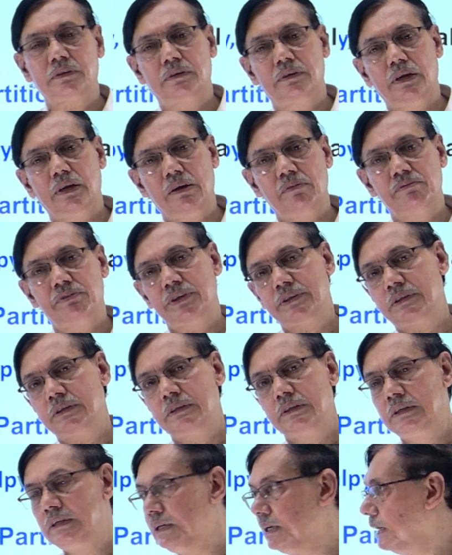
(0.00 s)
emphasize
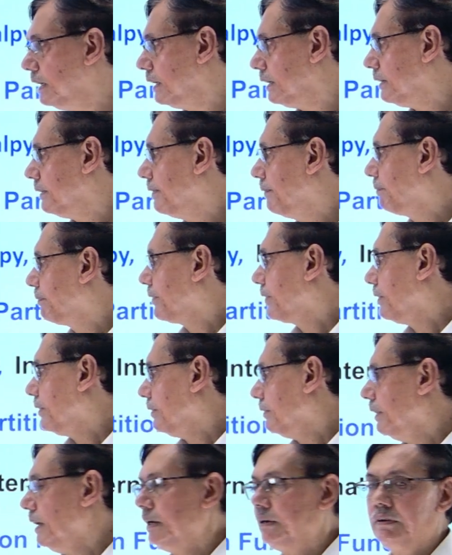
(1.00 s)
here,
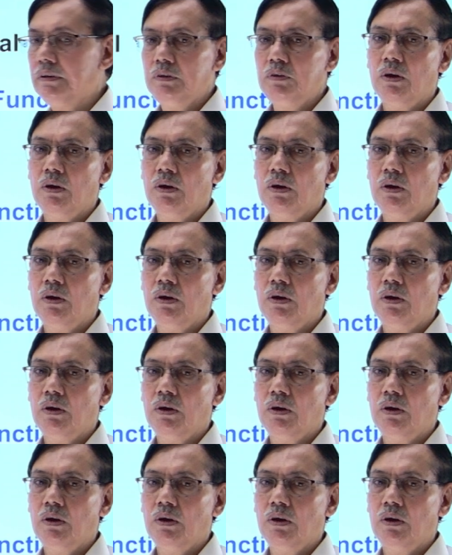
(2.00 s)
that you have